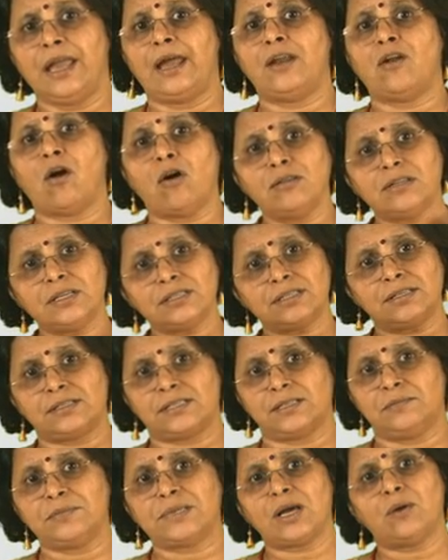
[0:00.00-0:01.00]
and all the
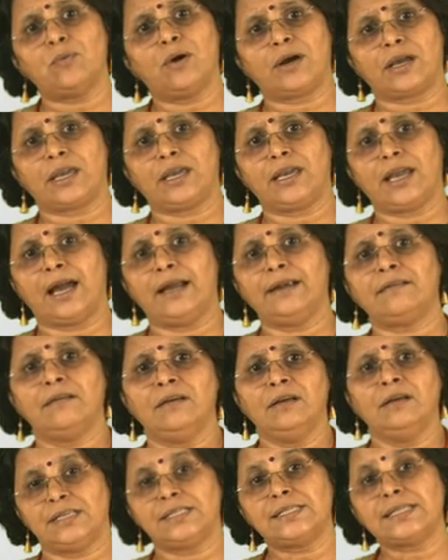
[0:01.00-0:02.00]
systems are working at
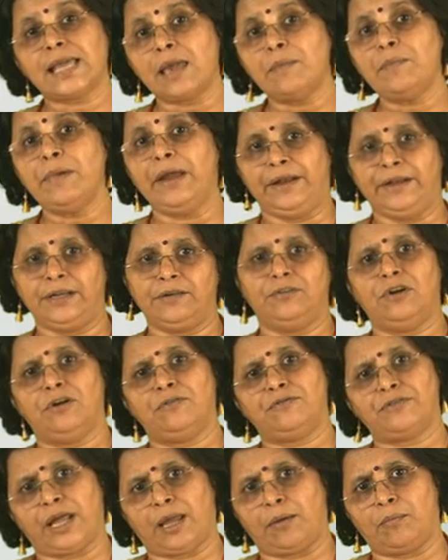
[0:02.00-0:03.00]
the same interval
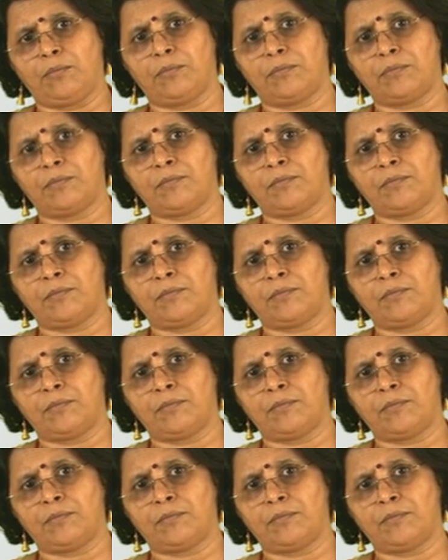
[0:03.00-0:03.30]
of time.